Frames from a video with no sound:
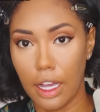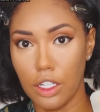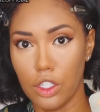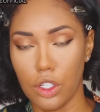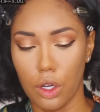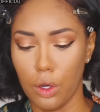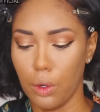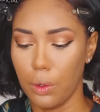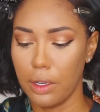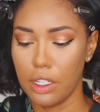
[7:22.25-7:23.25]
And
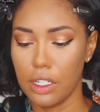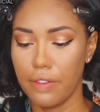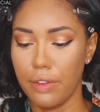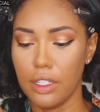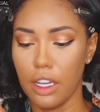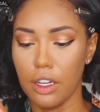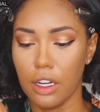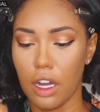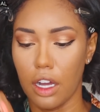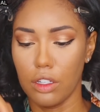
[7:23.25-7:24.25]
so if you take
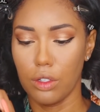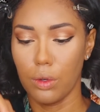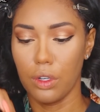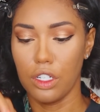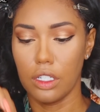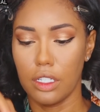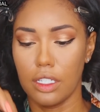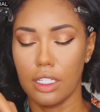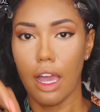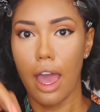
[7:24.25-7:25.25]
your contour and just
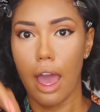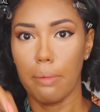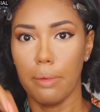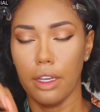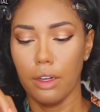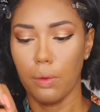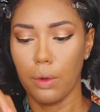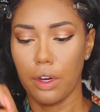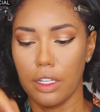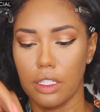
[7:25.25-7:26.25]
tap it
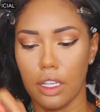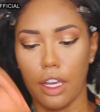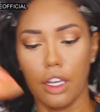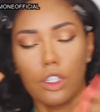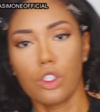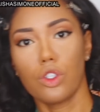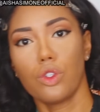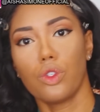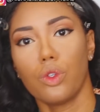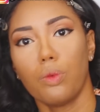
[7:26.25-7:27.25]
where it's like
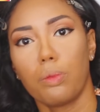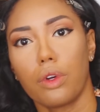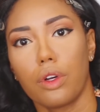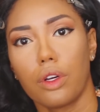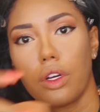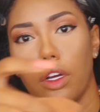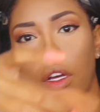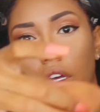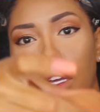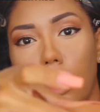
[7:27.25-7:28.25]
super
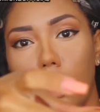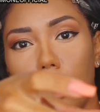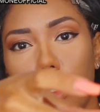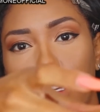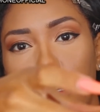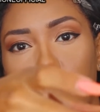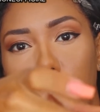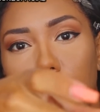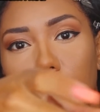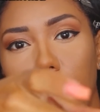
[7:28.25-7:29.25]

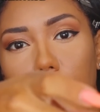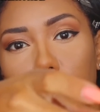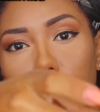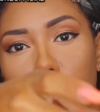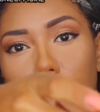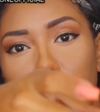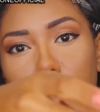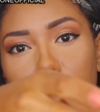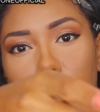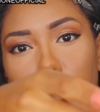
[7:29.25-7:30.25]
right here, you can't
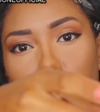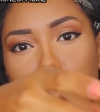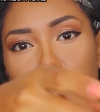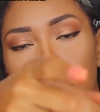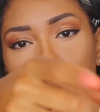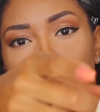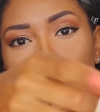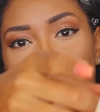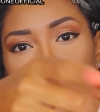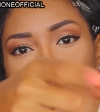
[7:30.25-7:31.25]
even tell because it's so